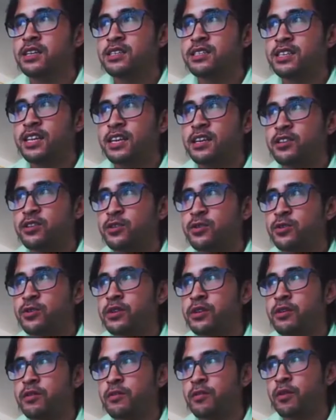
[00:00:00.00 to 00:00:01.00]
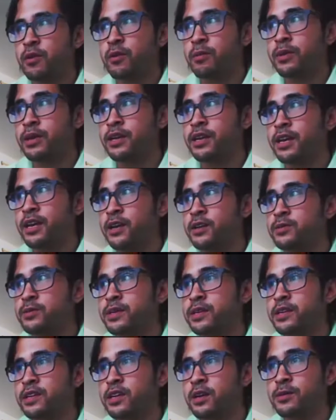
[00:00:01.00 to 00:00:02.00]
Stay tuned for a big
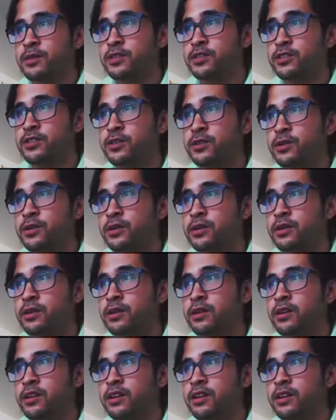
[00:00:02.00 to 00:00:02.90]
announcement coming soon.